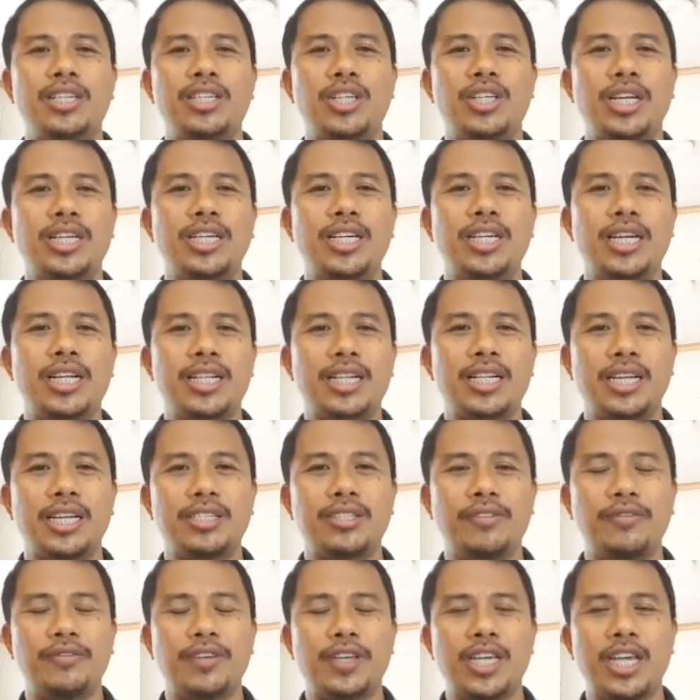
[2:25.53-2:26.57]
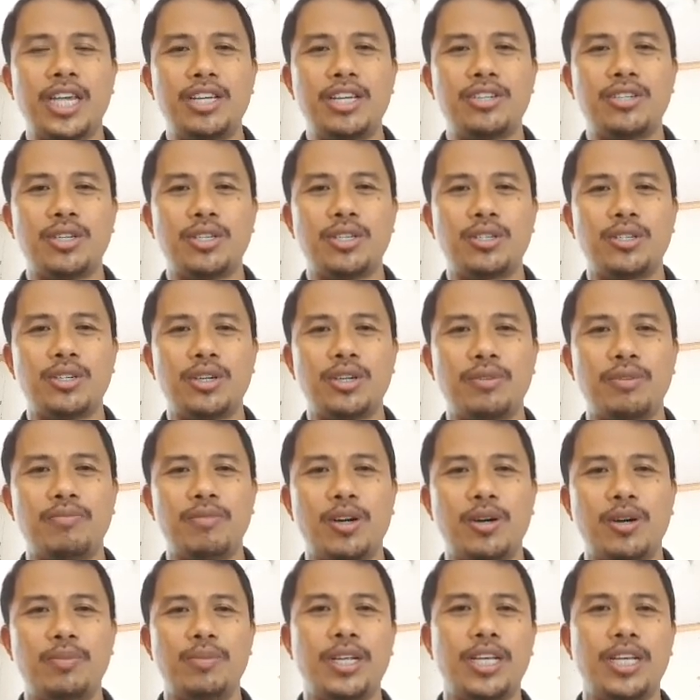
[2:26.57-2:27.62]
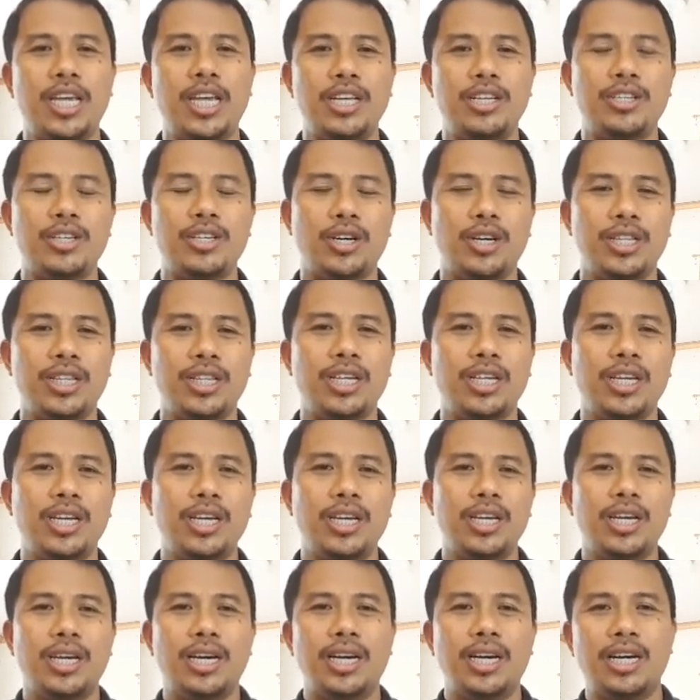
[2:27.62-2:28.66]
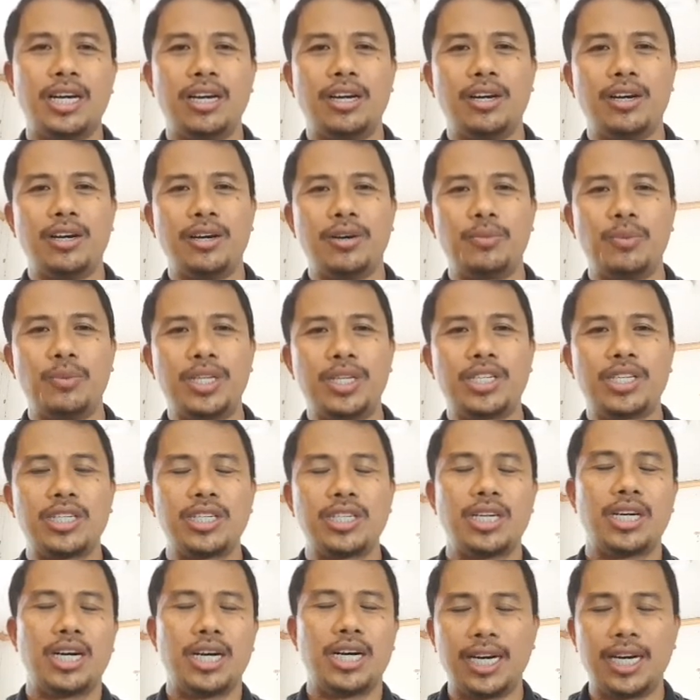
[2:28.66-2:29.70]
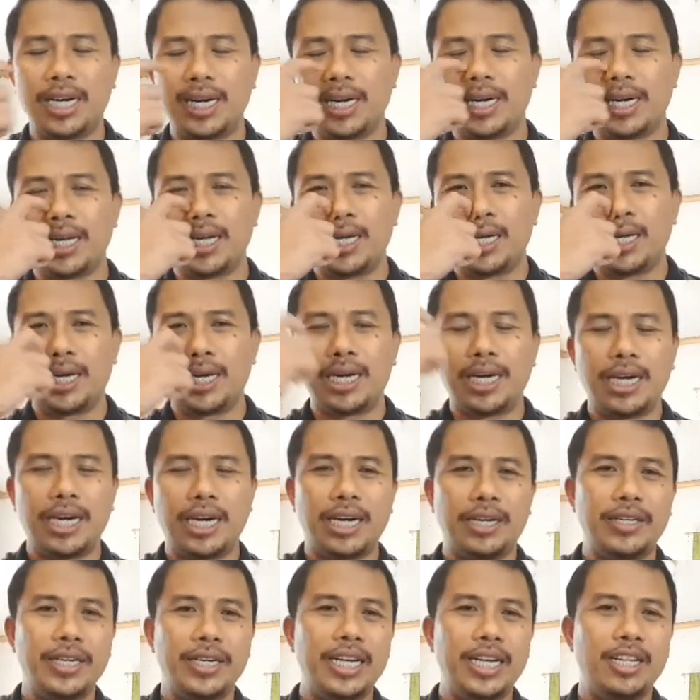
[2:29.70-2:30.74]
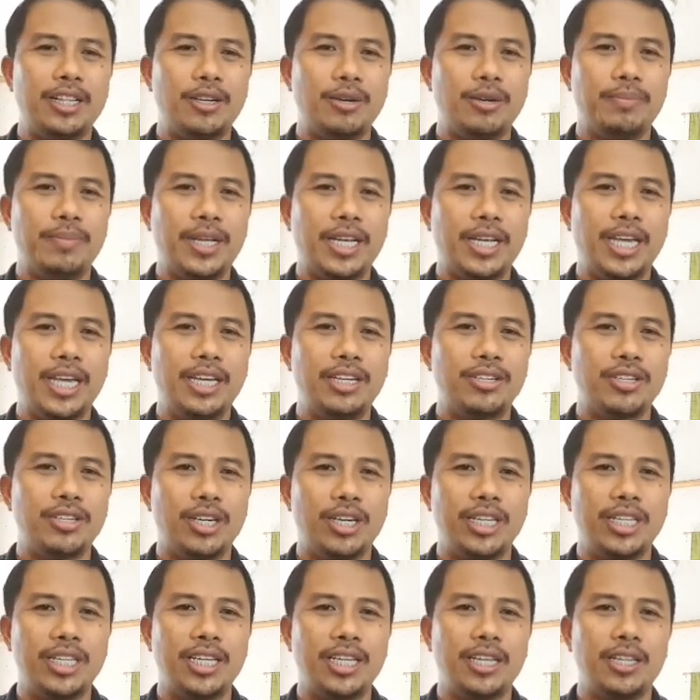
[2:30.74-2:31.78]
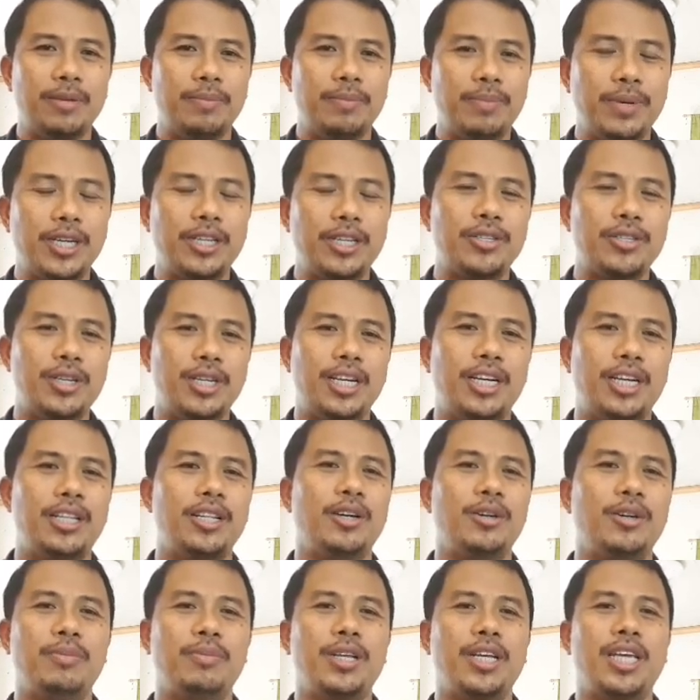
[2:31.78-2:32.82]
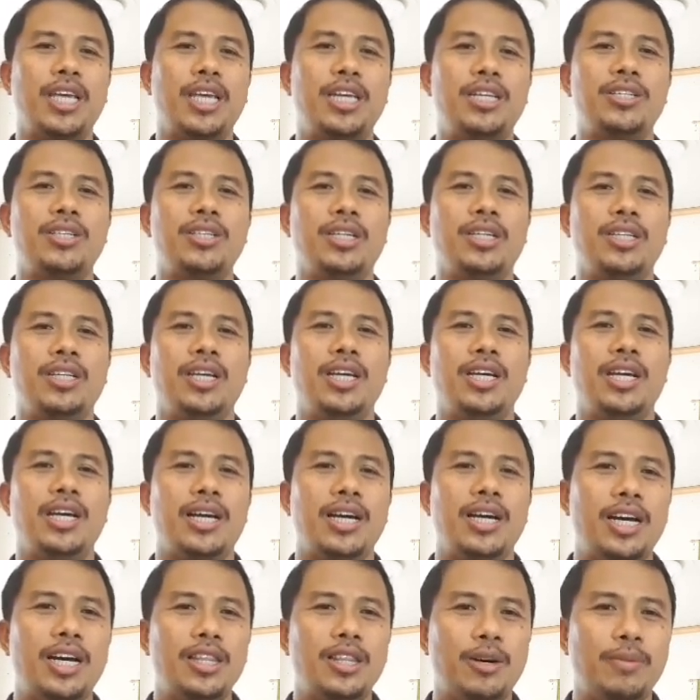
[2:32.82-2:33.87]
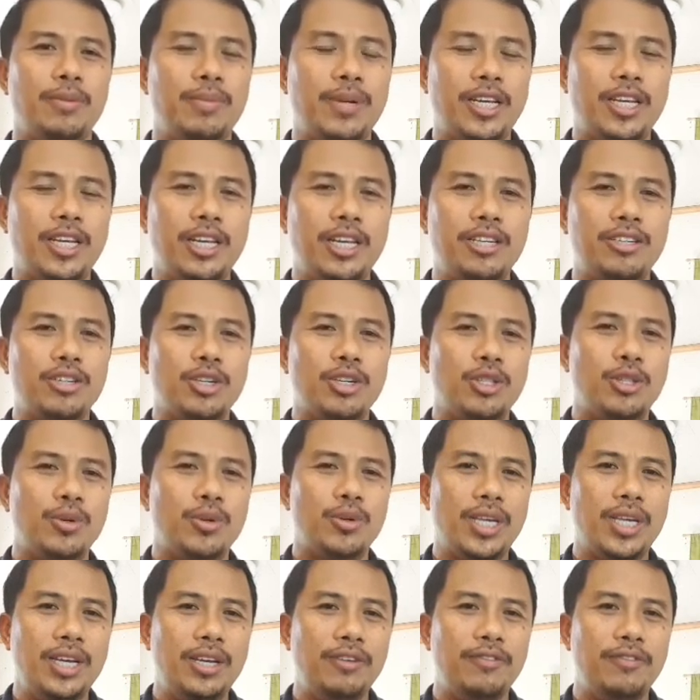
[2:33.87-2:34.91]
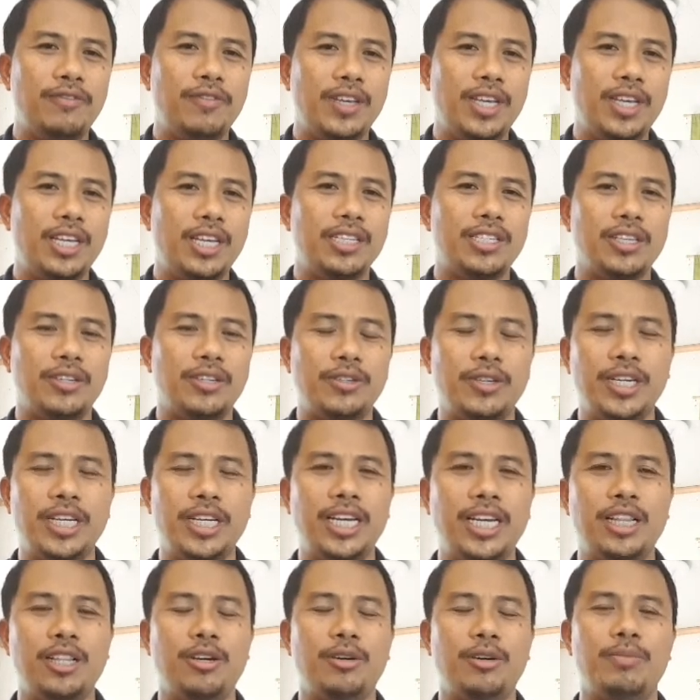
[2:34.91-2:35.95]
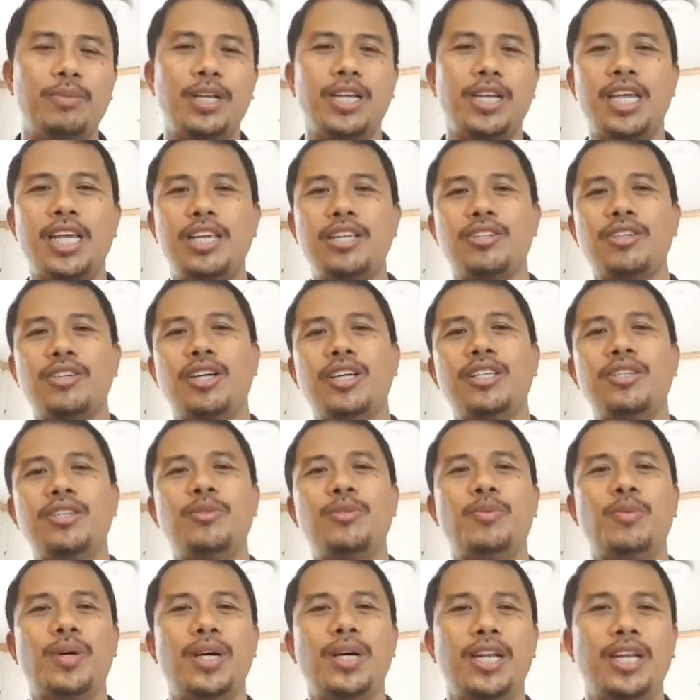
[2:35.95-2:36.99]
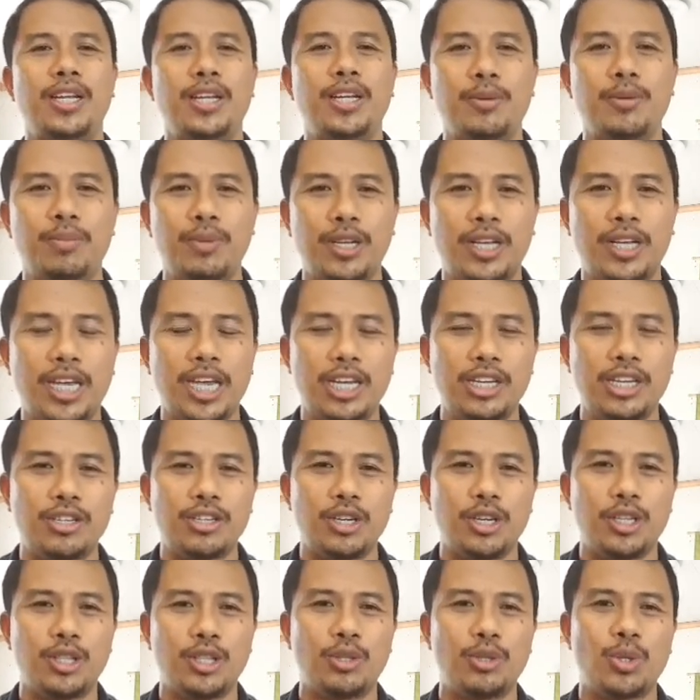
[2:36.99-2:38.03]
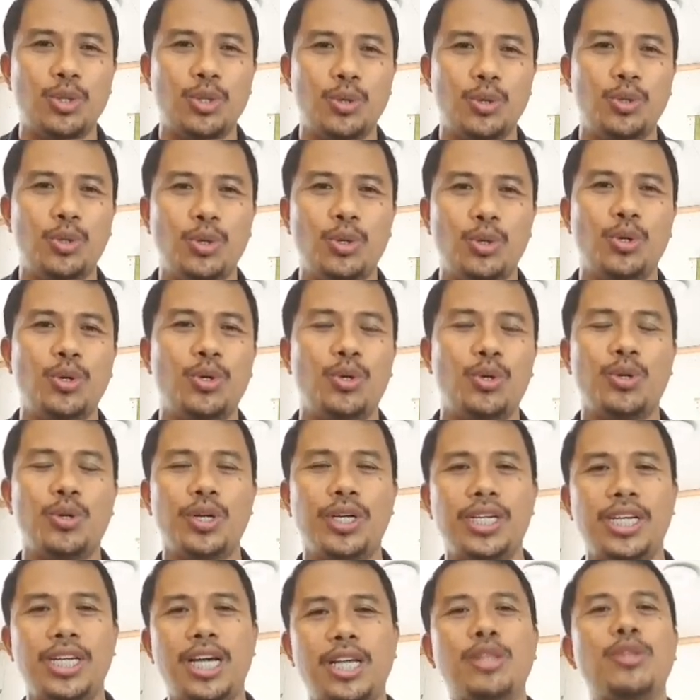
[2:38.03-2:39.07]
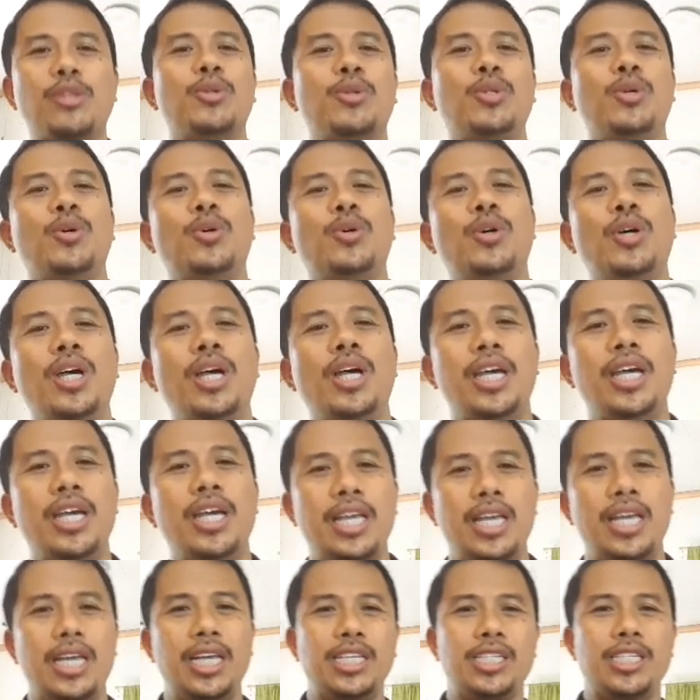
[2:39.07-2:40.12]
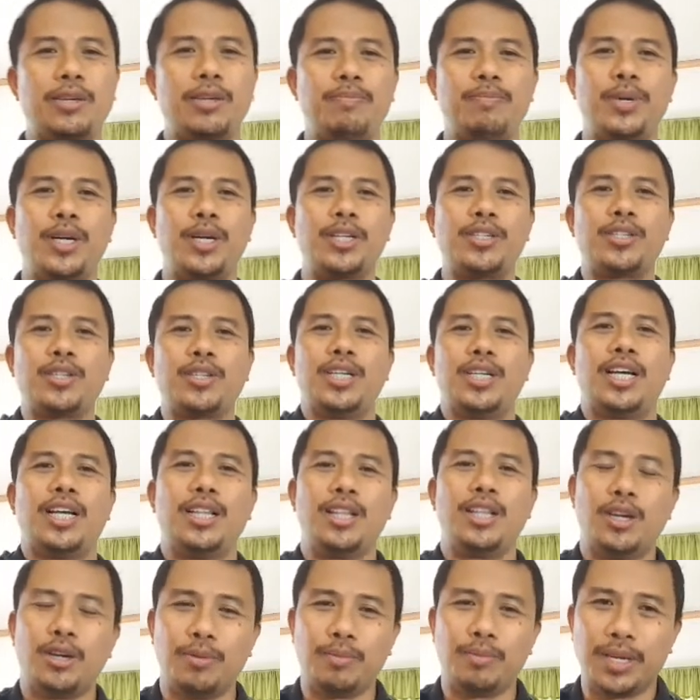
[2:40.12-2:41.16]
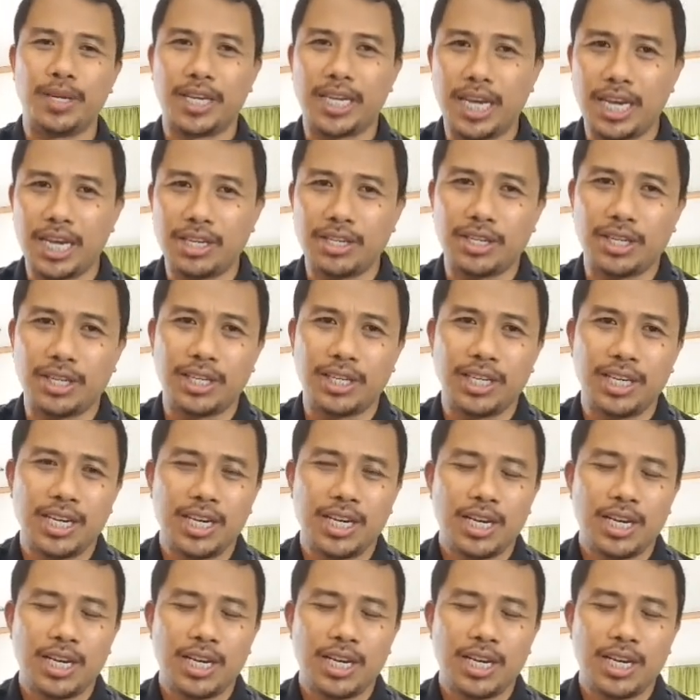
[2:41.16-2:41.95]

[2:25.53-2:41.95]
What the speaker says: general classifications of obligation, which are a real obligation and a personal obligation. An obligation to give is a real obligation, while an obligation to do or not to do is a personal obligation.